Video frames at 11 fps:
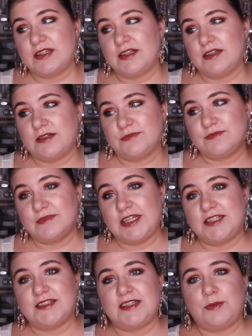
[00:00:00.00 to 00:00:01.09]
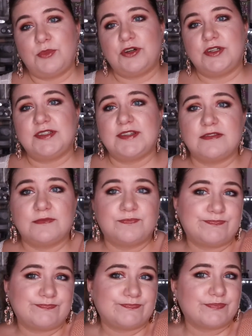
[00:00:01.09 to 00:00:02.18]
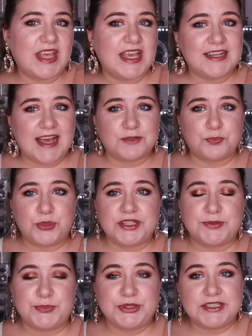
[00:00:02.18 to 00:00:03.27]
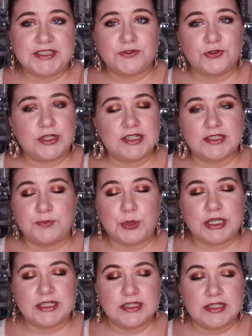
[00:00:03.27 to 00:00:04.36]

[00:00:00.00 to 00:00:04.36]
In December it had been a bit different, but